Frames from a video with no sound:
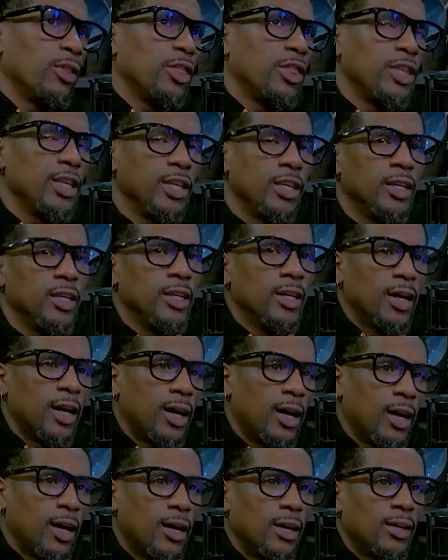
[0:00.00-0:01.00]
the
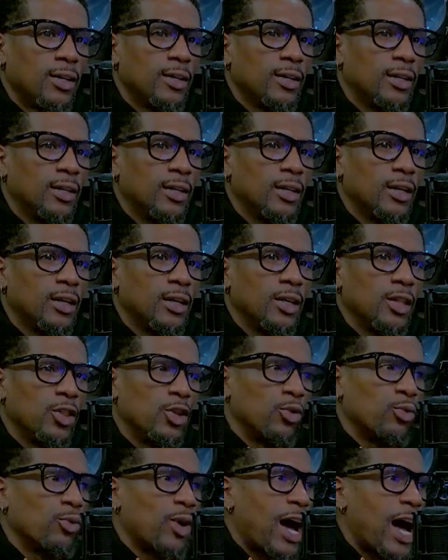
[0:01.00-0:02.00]
uh,
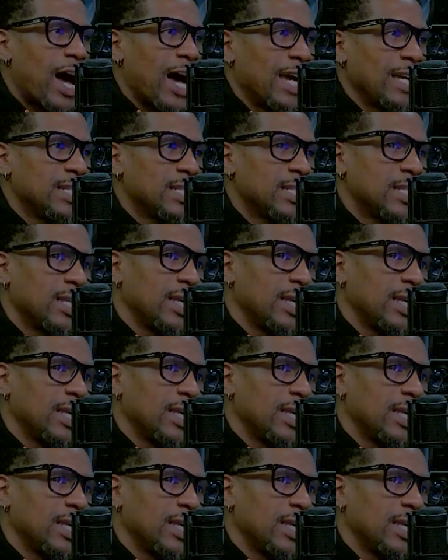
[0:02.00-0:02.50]
the rise